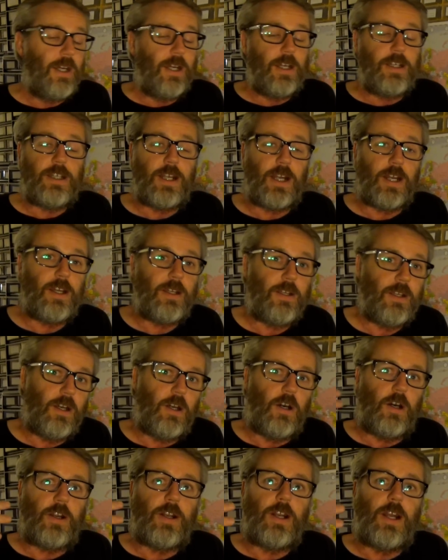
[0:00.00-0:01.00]
you know,
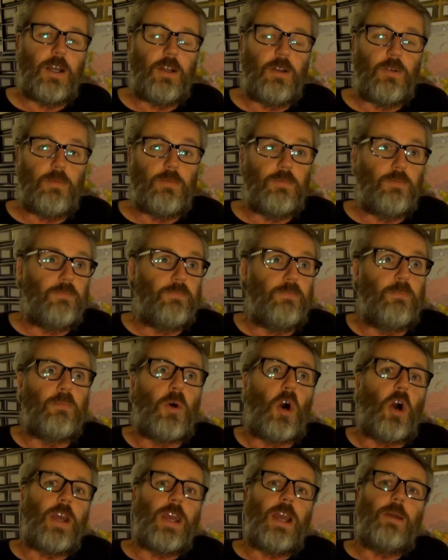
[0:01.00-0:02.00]
I don't know,
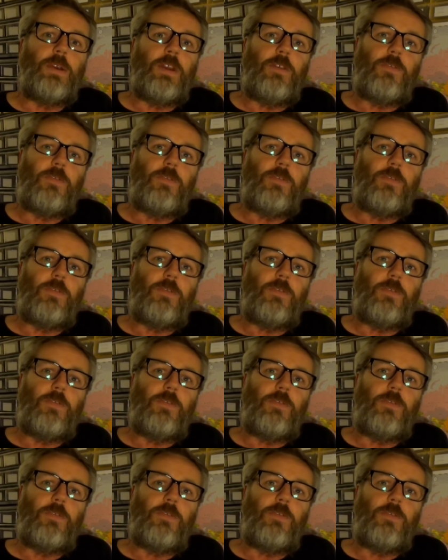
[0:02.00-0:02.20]
Miami,